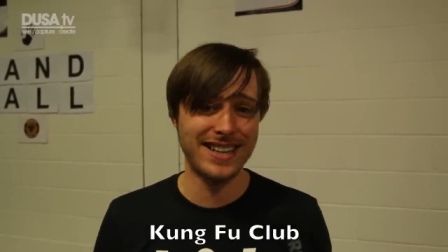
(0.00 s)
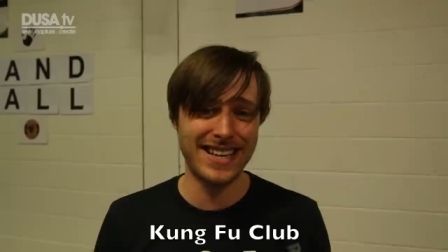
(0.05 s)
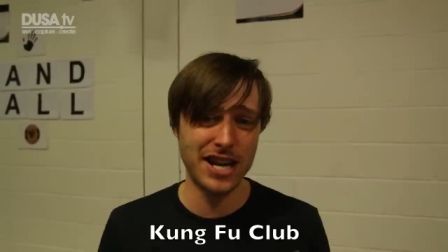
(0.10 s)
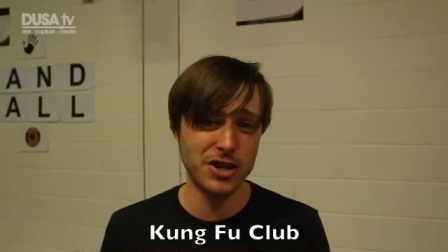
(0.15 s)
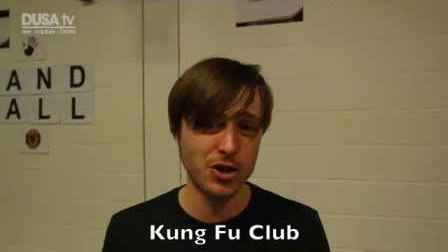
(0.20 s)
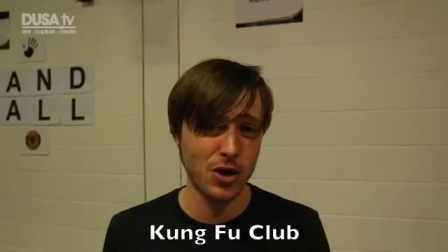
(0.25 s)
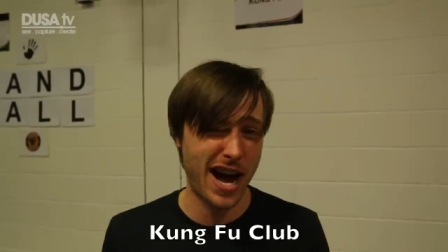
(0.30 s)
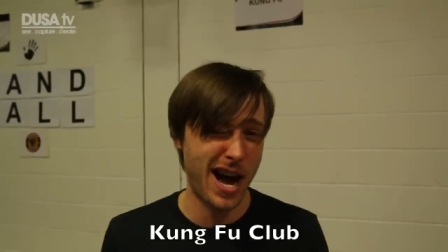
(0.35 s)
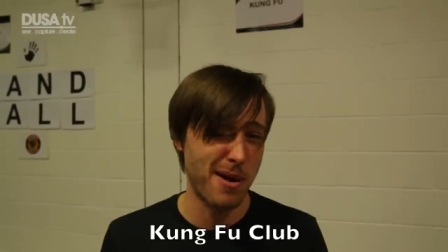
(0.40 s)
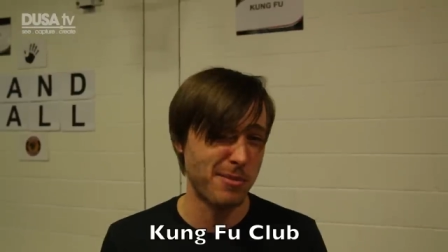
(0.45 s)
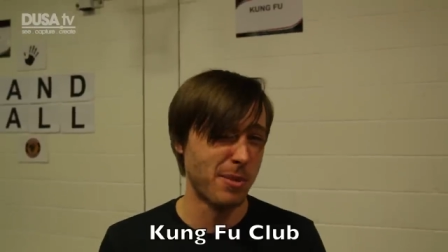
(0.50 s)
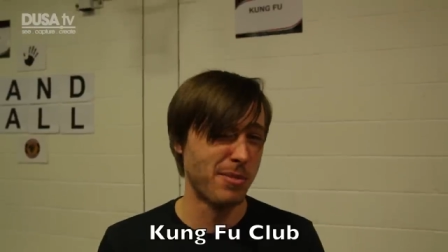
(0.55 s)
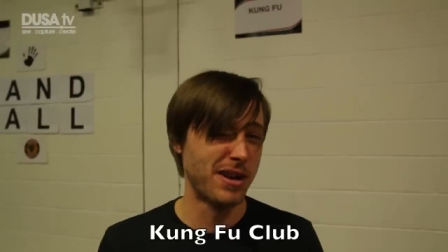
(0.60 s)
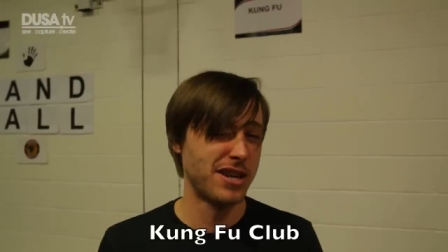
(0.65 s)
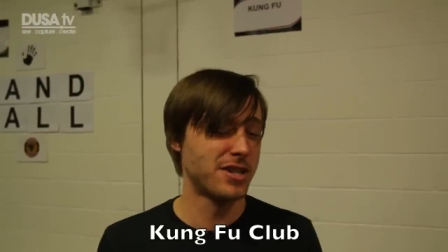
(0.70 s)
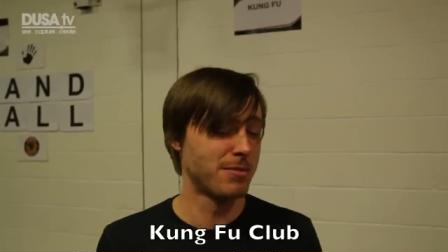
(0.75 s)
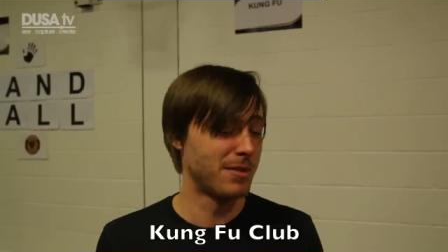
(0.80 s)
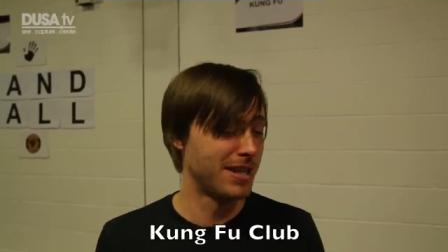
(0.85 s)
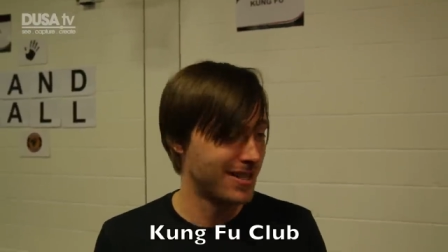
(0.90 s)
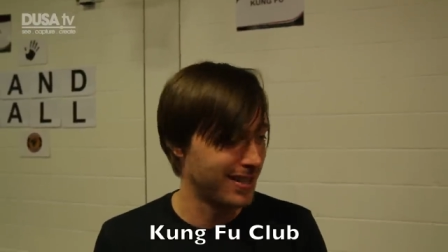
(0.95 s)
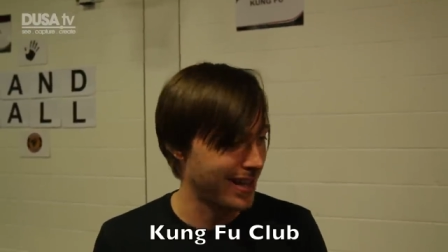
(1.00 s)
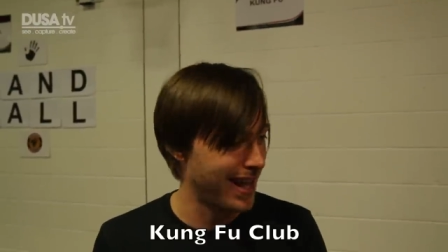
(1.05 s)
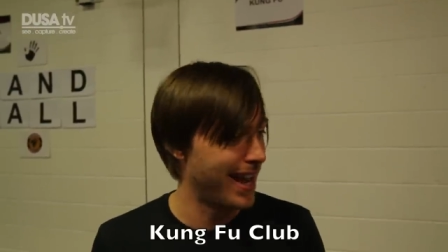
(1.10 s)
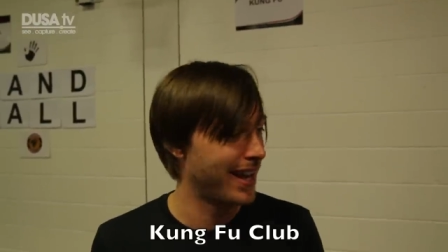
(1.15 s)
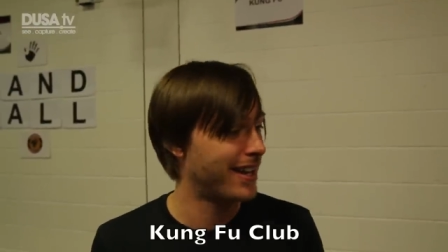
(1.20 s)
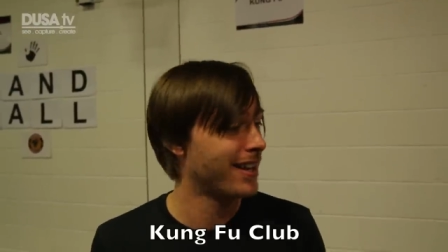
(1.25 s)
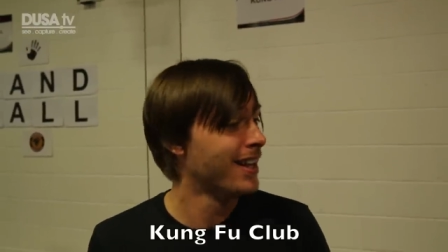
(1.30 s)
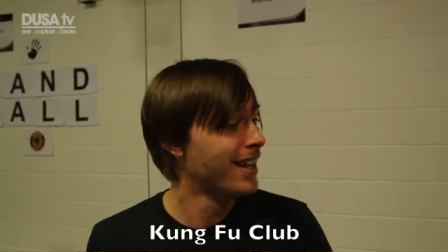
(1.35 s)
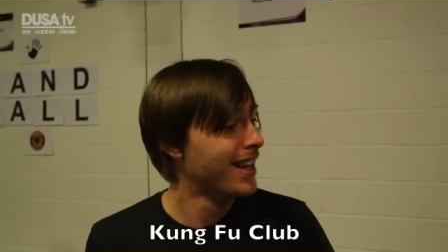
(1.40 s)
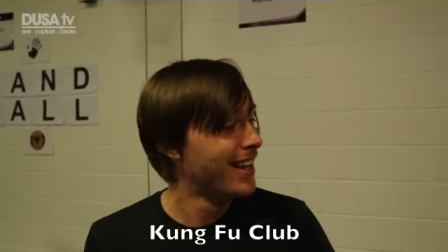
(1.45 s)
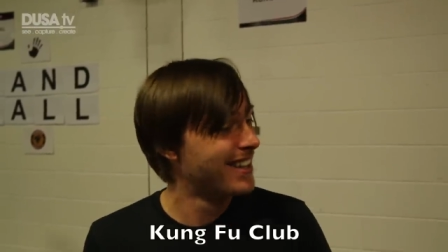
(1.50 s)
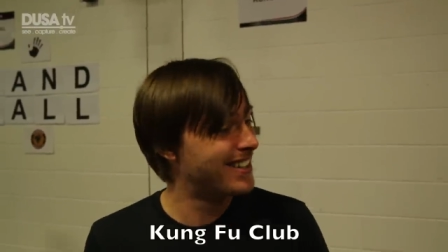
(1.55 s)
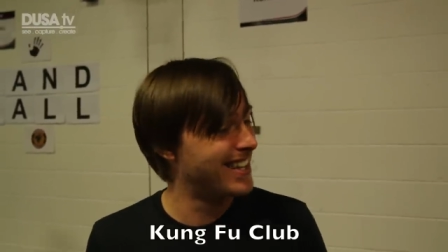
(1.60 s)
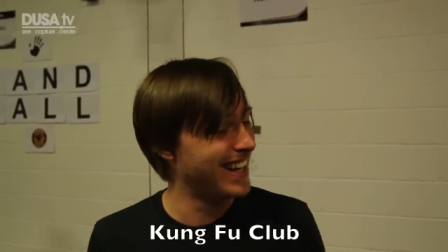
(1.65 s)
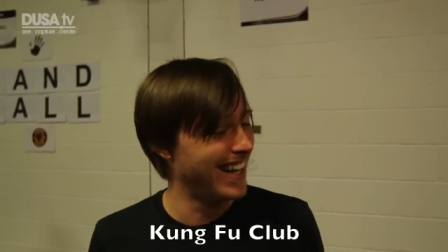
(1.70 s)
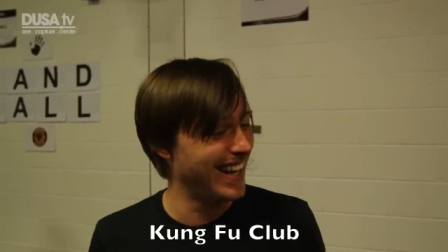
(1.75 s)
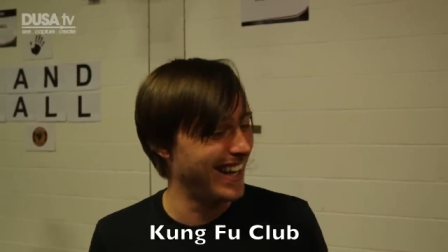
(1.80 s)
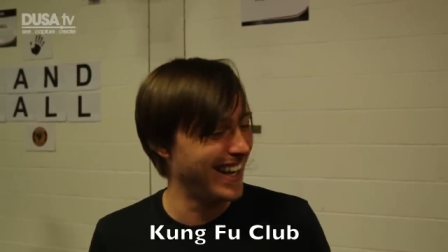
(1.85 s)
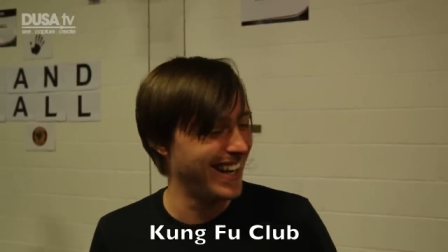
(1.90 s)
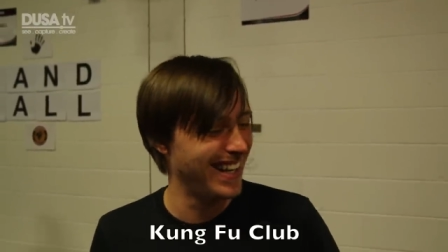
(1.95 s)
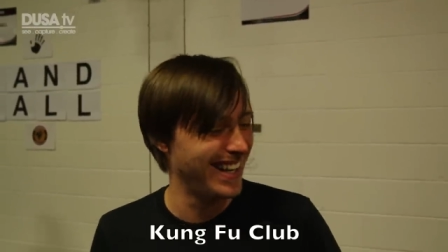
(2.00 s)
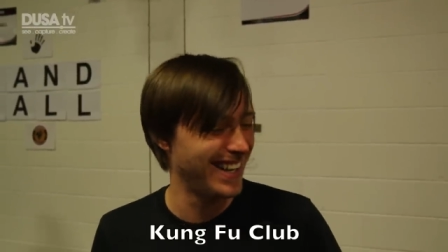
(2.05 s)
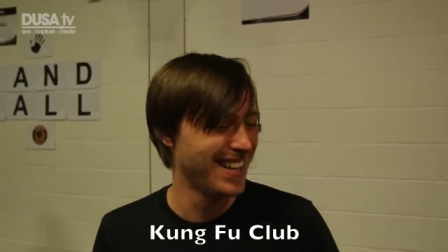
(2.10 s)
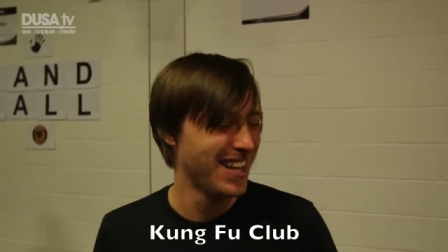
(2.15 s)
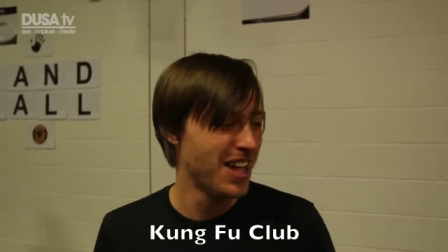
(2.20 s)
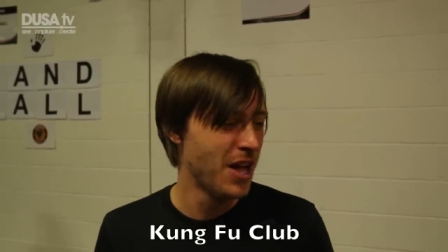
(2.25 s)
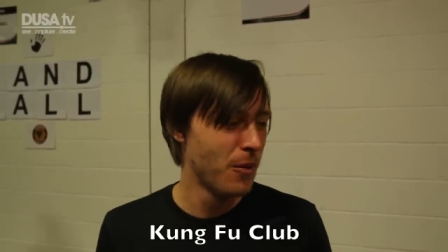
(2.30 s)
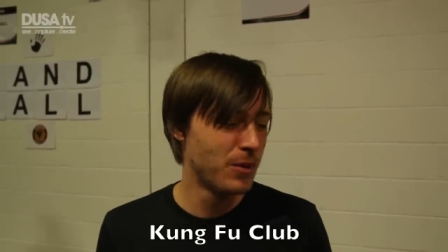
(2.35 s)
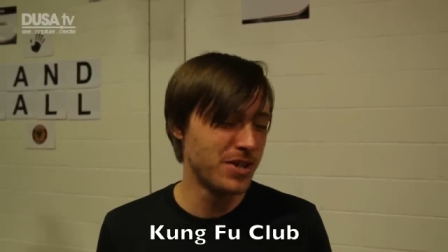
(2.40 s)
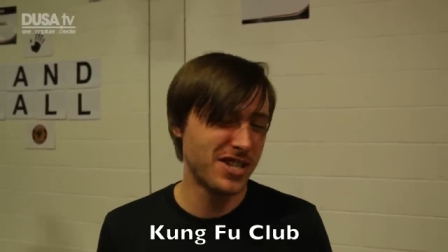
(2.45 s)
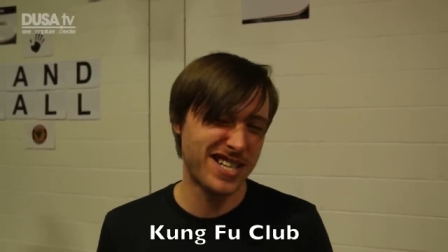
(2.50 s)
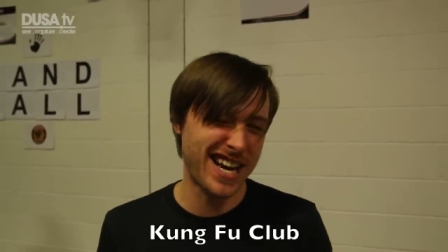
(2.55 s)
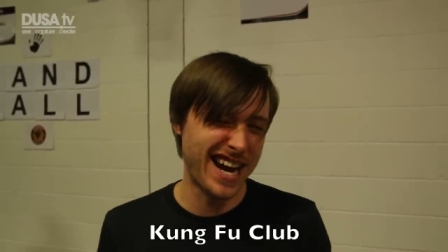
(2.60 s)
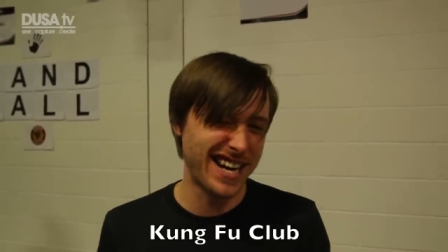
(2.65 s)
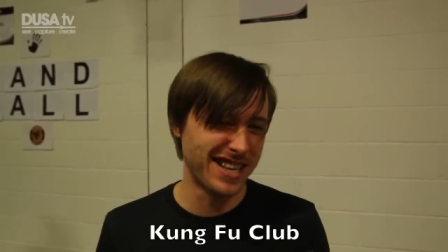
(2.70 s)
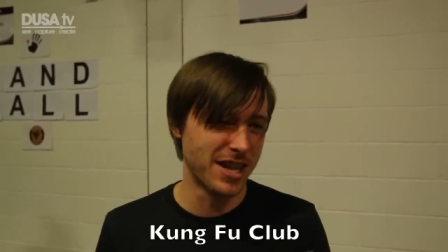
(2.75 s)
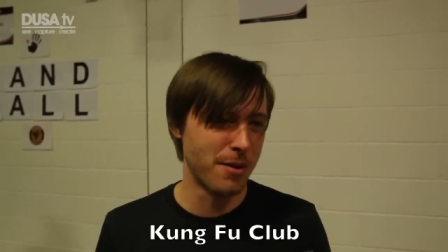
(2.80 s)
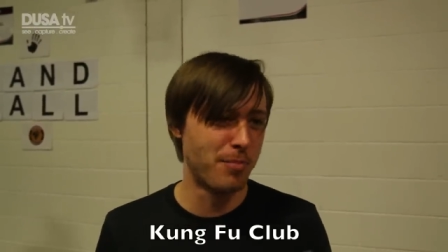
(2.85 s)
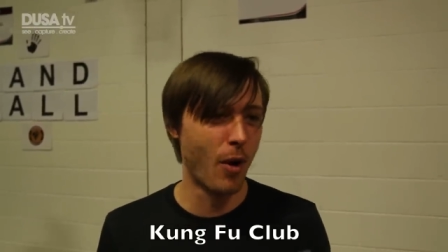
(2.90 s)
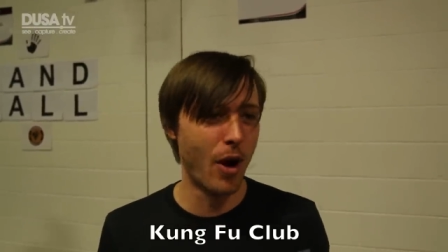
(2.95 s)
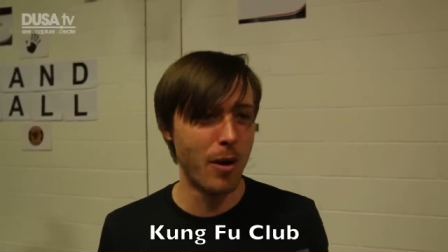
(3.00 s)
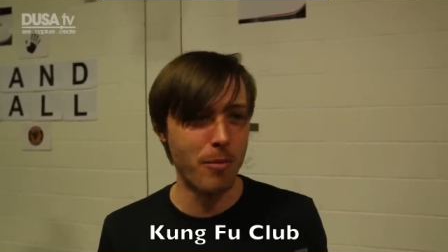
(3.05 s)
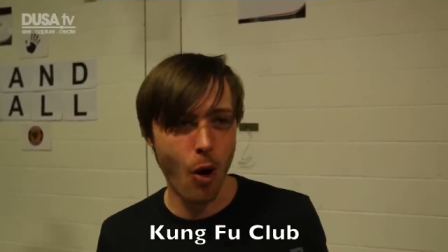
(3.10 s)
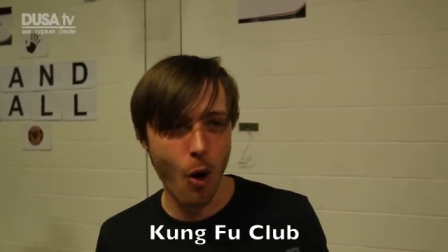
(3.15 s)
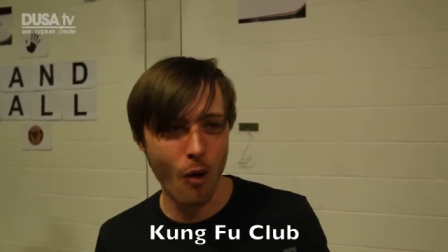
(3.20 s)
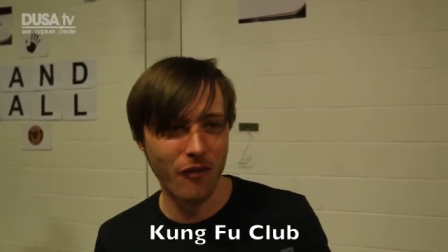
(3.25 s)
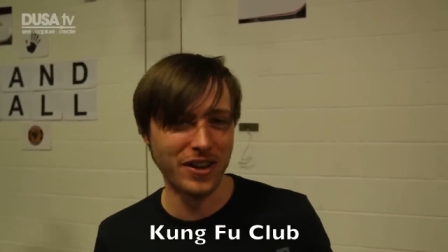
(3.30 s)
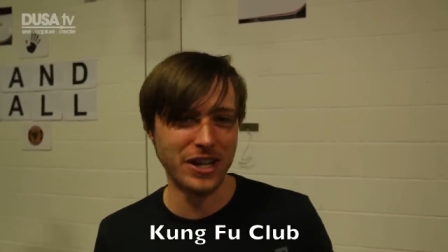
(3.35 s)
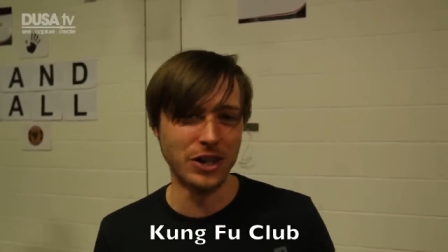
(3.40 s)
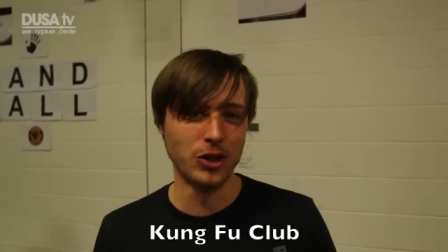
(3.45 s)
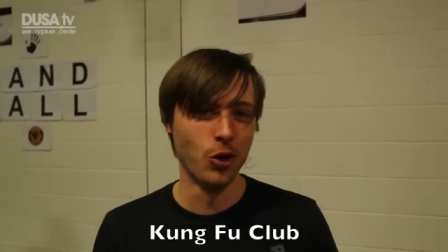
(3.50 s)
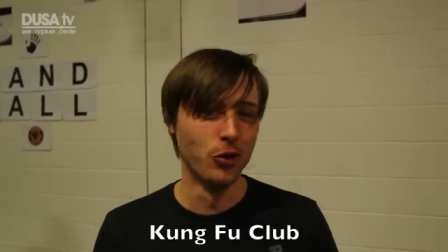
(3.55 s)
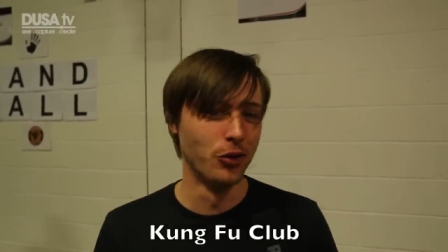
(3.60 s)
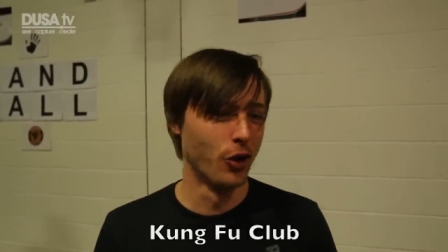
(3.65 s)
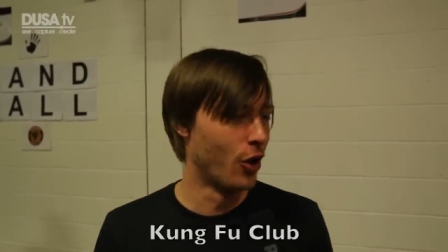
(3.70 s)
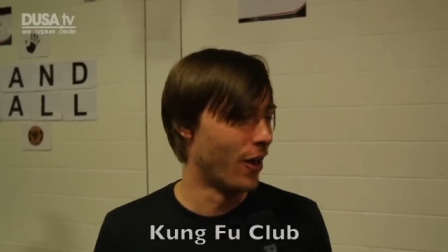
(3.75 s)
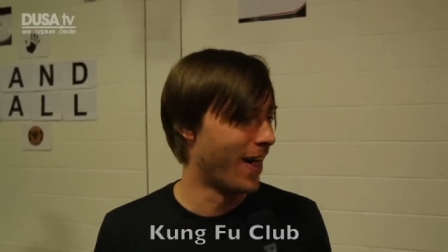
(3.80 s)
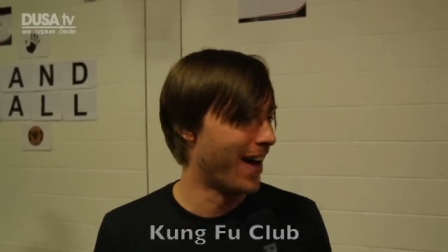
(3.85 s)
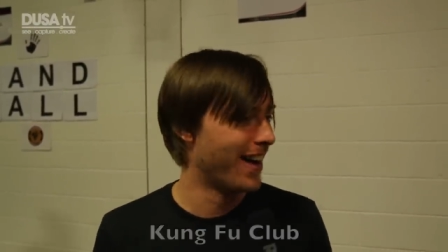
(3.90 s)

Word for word: case you happen to break somebody's leg. Which is kind of the point, but hopefully you don't do